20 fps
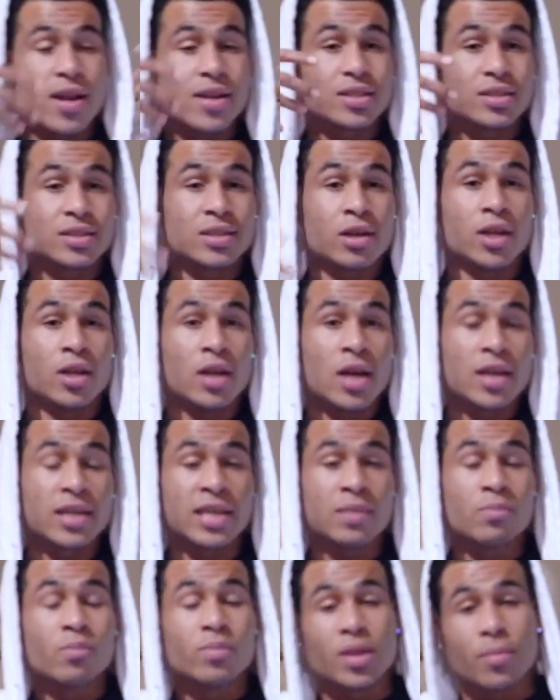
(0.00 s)
necessarily
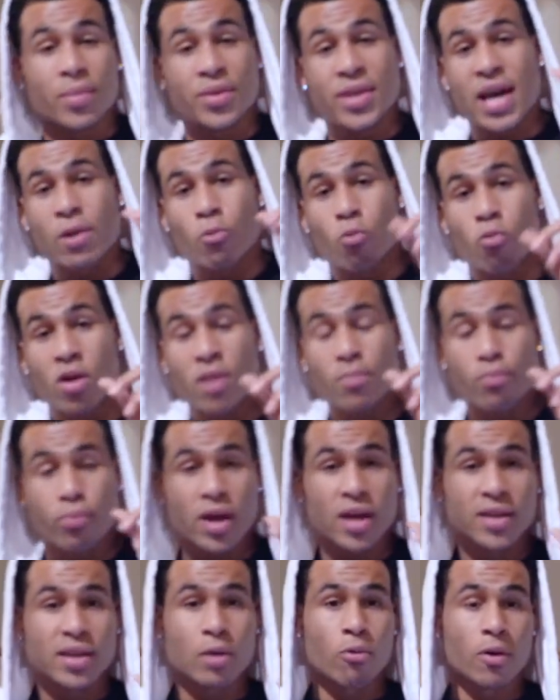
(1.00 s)
lucky, but they had one
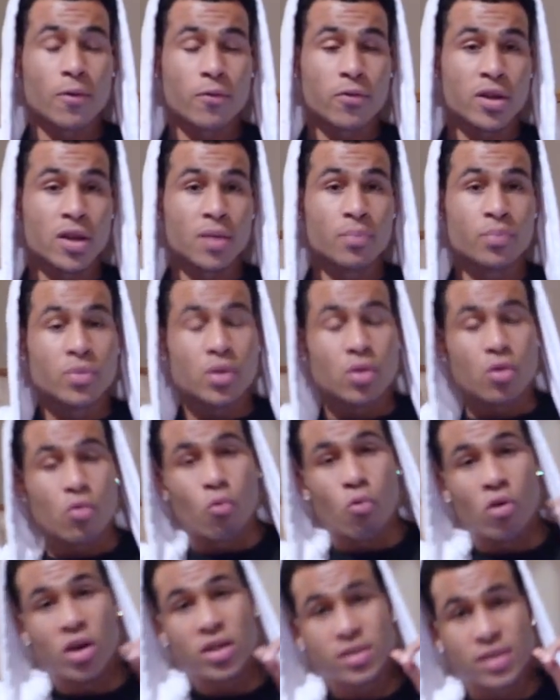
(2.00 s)
product that worked for them,
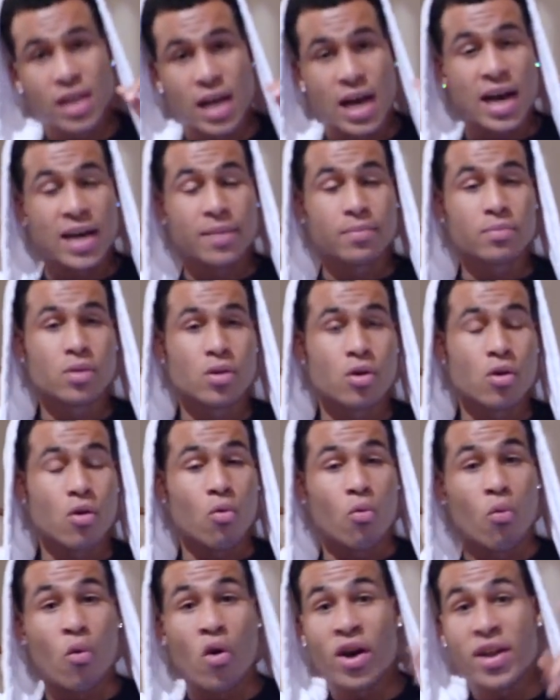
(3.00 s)
one time,
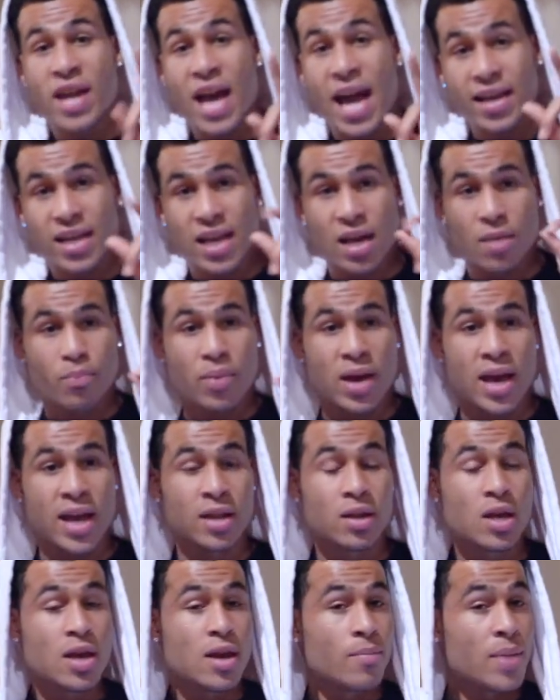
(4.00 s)
one ad
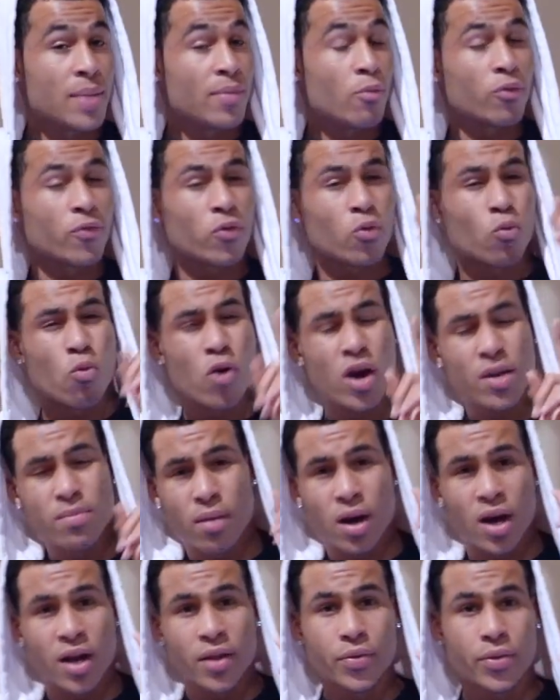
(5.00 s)
campaign, maybe worked for 1
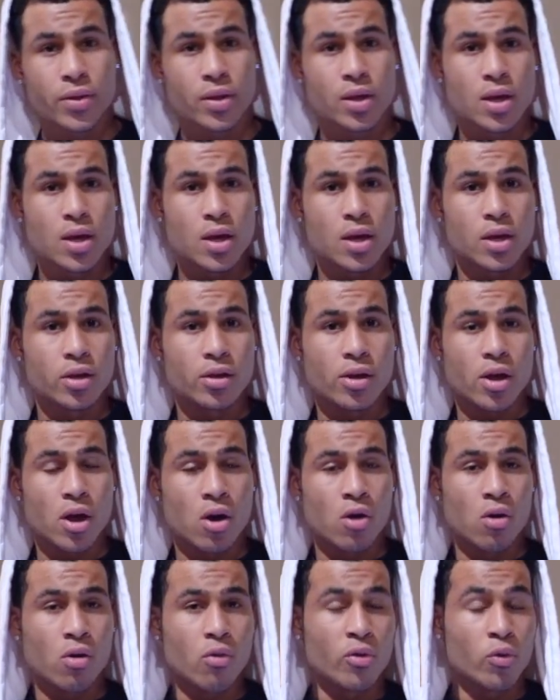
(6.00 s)
month,
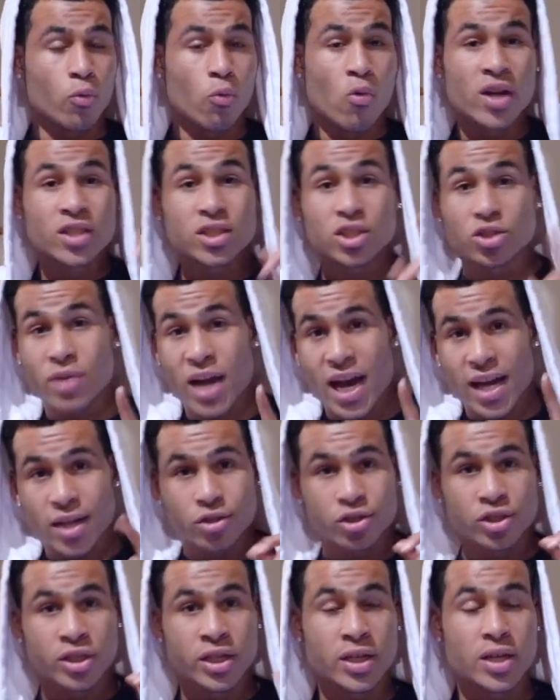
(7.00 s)
with one
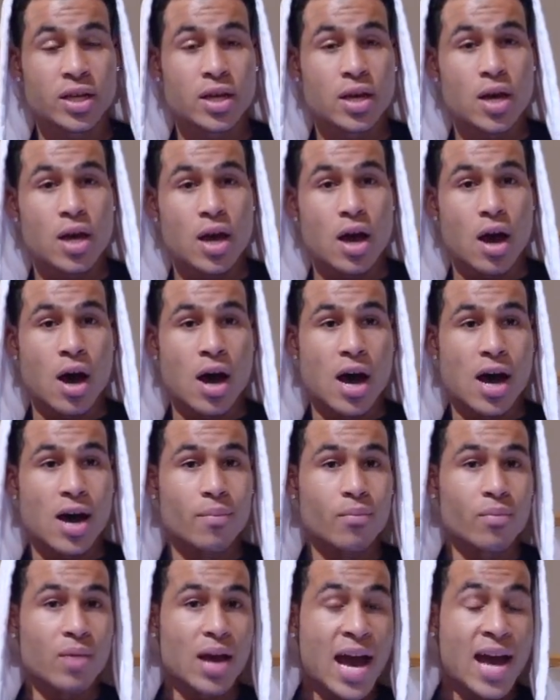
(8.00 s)
strategy,
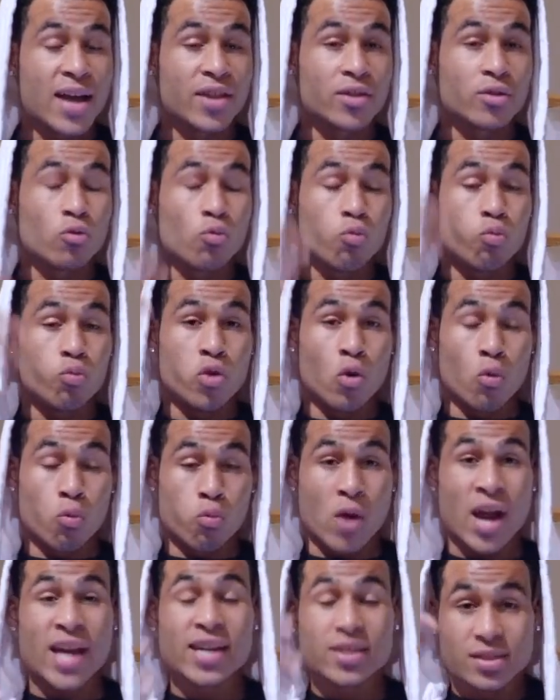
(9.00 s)
at the
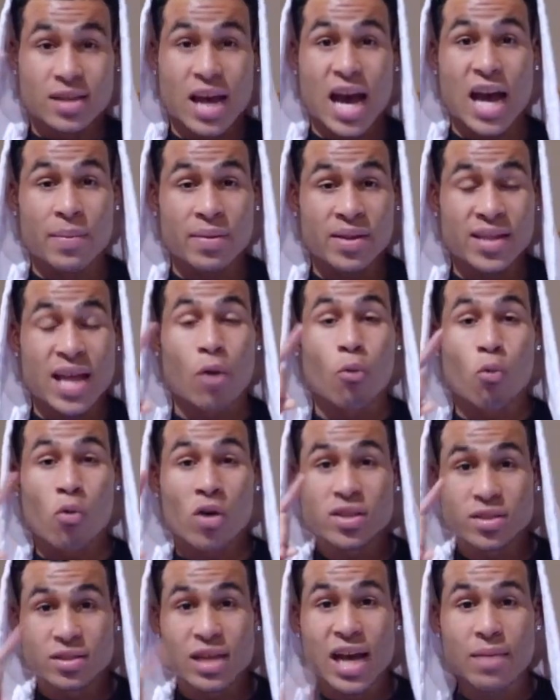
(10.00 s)
right timing, that
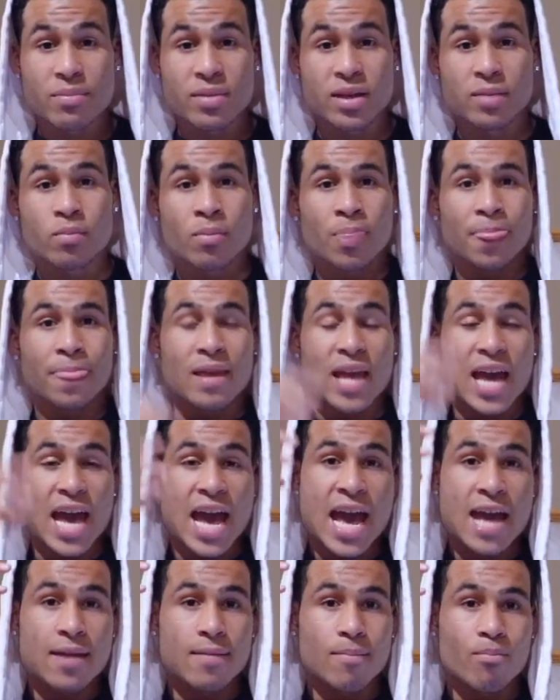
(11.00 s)
one timing,
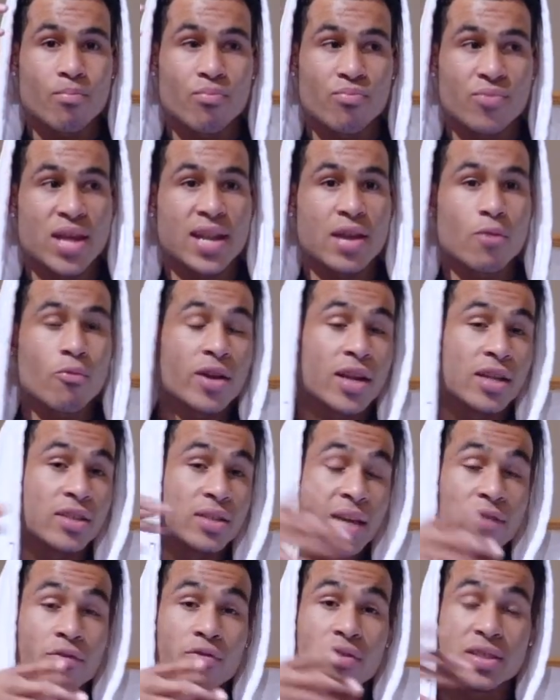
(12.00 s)
and then they want to
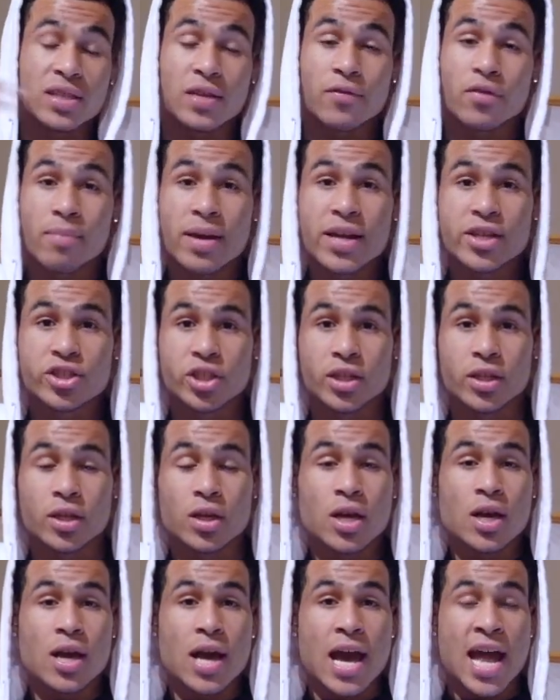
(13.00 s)
give you this information.
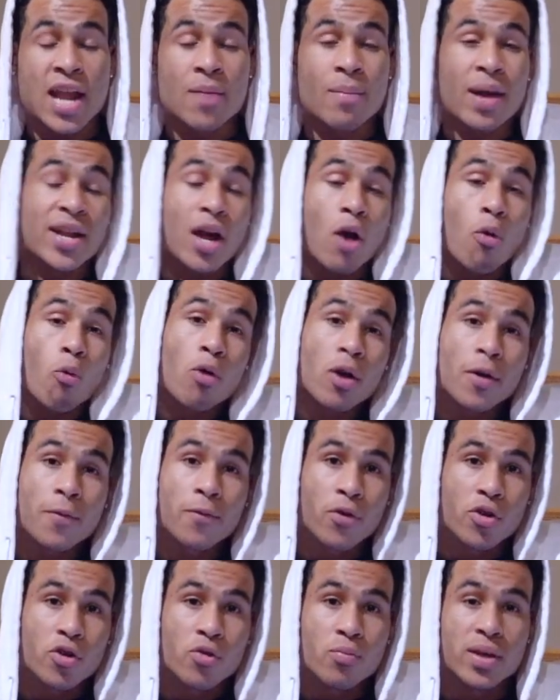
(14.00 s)
And it might not work
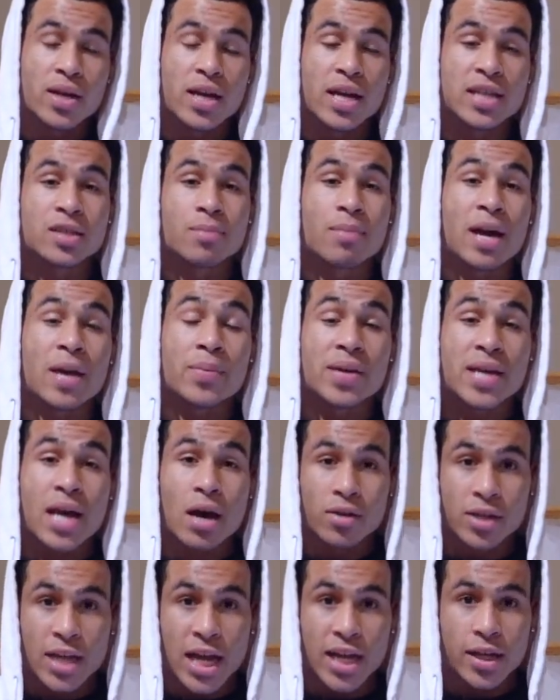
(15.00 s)
for you because it might be
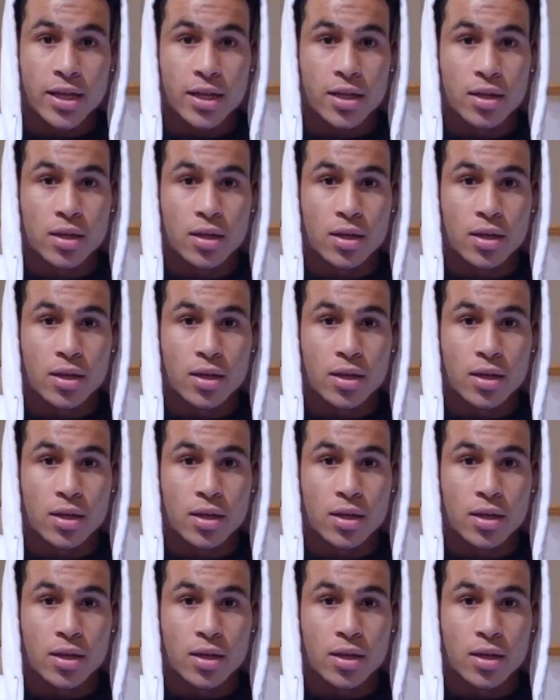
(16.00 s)
outdated.